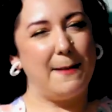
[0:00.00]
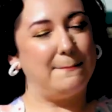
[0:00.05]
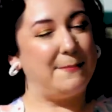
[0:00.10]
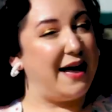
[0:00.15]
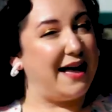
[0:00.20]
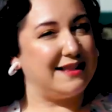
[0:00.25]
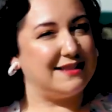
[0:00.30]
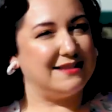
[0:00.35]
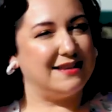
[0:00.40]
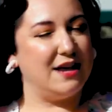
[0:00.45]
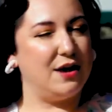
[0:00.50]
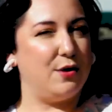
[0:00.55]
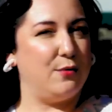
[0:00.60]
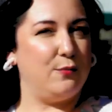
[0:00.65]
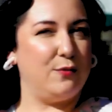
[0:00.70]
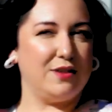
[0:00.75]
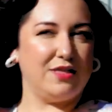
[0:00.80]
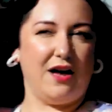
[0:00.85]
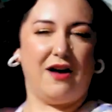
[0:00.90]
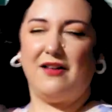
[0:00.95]
But
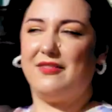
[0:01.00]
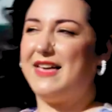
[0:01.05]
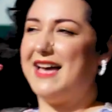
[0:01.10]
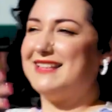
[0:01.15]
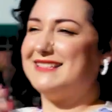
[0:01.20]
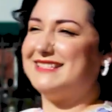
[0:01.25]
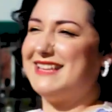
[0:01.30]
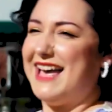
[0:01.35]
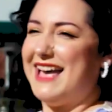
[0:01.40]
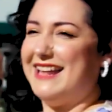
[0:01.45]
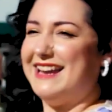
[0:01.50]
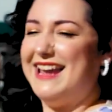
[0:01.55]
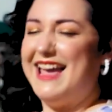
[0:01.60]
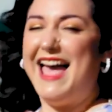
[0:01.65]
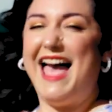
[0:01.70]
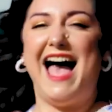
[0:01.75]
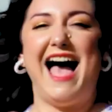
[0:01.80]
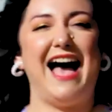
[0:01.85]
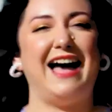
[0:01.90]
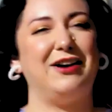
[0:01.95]
with all that said,
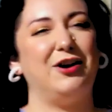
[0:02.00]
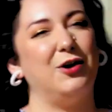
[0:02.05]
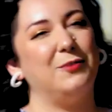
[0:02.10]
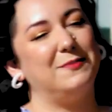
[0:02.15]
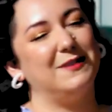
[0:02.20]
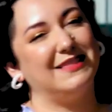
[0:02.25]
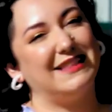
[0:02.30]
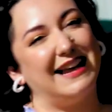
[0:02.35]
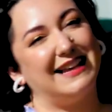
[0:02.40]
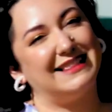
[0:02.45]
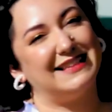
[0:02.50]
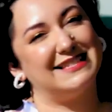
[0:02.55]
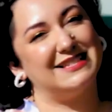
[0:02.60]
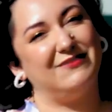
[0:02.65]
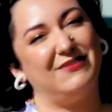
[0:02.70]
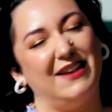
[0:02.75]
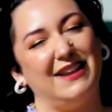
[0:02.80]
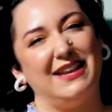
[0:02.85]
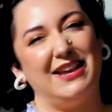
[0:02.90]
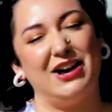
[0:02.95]
I hope you liked this
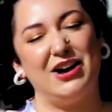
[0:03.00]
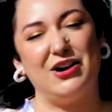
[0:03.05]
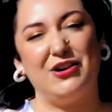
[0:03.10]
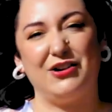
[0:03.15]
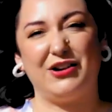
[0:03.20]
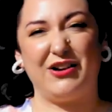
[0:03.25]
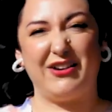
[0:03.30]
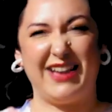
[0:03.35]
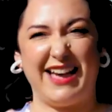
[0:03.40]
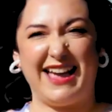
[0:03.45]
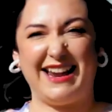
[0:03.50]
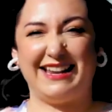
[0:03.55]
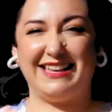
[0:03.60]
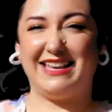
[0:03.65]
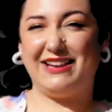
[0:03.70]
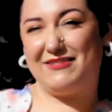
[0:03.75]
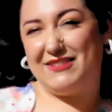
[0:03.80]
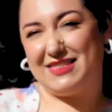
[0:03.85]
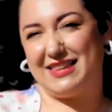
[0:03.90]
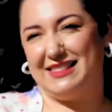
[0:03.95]
video. Go ahead and
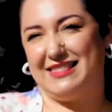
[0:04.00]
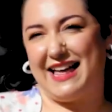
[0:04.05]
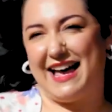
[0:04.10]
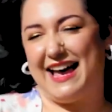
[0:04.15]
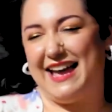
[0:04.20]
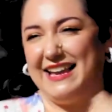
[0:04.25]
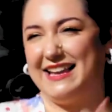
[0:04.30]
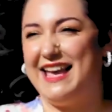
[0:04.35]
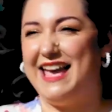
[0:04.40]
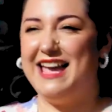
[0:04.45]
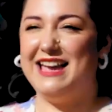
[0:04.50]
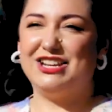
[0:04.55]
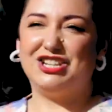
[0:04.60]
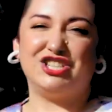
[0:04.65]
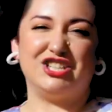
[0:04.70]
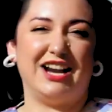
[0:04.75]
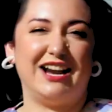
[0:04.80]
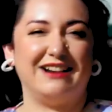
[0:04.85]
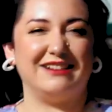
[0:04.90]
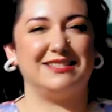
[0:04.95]
give it the like,
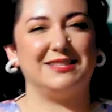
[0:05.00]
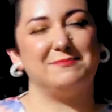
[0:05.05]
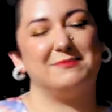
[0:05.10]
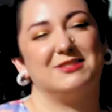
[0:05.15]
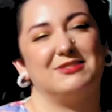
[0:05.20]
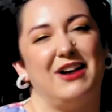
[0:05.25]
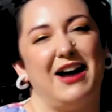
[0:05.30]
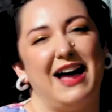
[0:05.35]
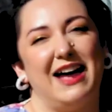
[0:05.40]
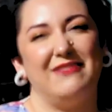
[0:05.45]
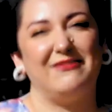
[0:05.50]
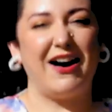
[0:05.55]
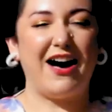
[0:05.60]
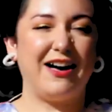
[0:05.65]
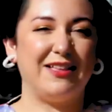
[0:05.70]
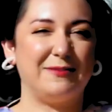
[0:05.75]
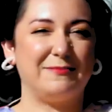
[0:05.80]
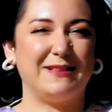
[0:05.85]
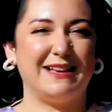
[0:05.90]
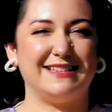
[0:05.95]
share, subscribe,
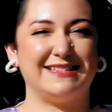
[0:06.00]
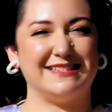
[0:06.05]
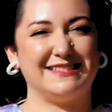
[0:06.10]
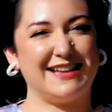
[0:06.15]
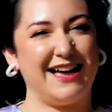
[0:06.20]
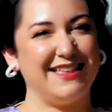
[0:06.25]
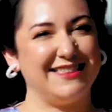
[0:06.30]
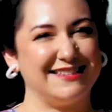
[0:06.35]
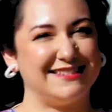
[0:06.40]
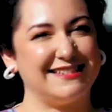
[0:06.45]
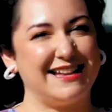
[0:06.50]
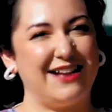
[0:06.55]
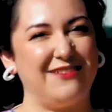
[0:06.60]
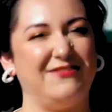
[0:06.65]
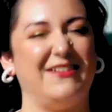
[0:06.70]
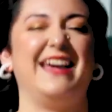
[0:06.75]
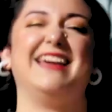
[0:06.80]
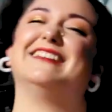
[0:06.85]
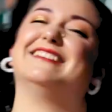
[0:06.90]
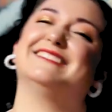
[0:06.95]
all the places, all the stuff,
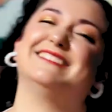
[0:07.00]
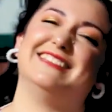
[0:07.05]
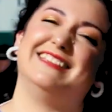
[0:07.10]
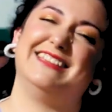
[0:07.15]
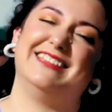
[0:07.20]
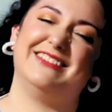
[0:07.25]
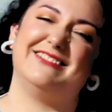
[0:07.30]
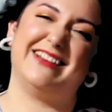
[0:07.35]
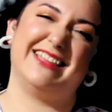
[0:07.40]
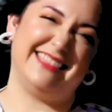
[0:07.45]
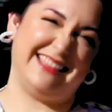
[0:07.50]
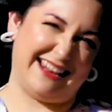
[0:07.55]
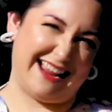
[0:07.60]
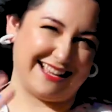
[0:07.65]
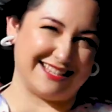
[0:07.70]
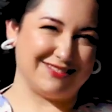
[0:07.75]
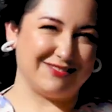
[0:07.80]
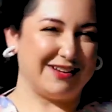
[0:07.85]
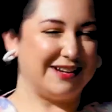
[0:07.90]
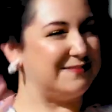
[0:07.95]
and I'll see you in the
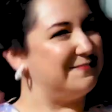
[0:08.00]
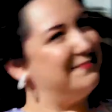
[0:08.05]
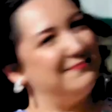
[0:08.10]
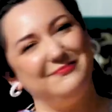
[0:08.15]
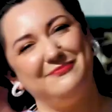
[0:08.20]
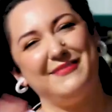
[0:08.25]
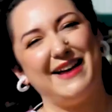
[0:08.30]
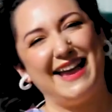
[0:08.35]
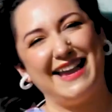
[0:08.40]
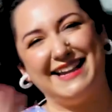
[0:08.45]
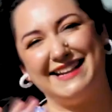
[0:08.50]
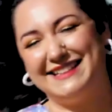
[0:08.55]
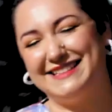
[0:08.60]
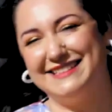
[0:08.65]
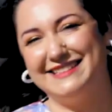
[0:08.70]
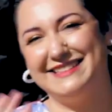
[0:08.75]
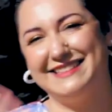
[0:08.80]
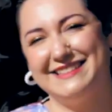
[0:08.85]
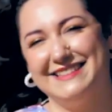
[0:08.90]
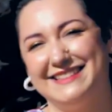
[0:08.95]
next one.
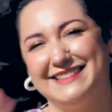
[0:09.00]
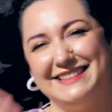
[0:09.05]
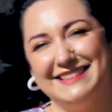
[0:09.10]
Bye.